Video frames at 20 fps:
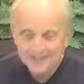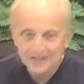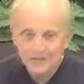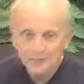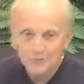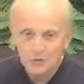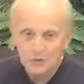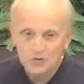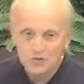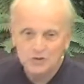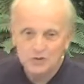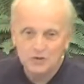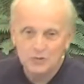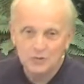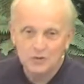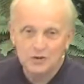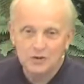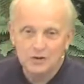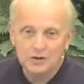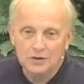Most of
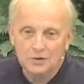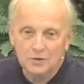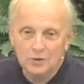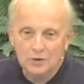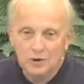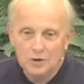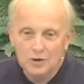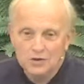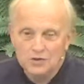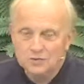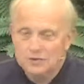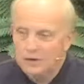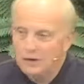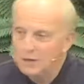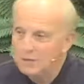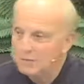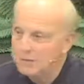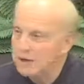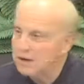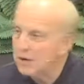them in regards of
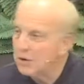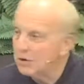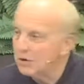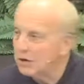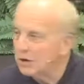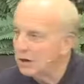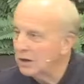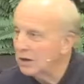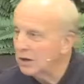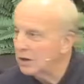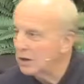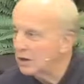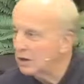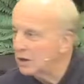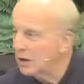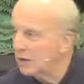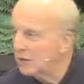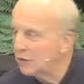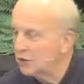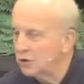a mayor, a
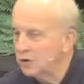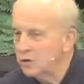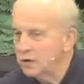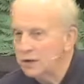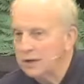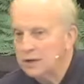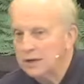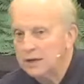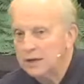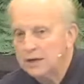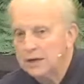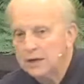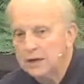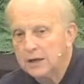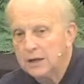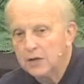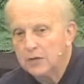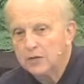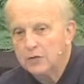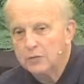governor, and a
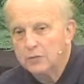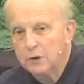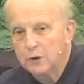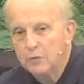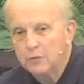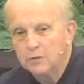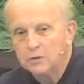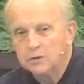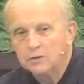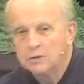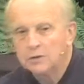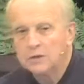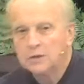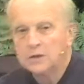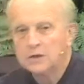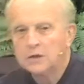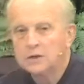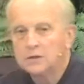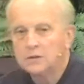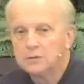health department
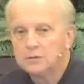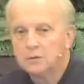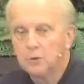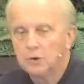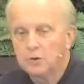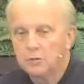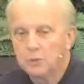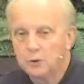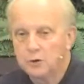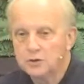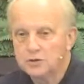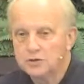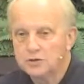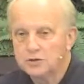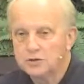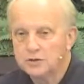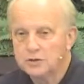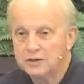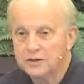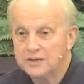point
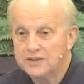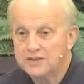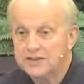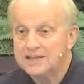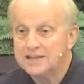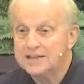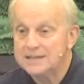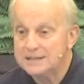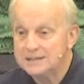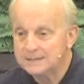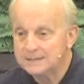person, and that's it.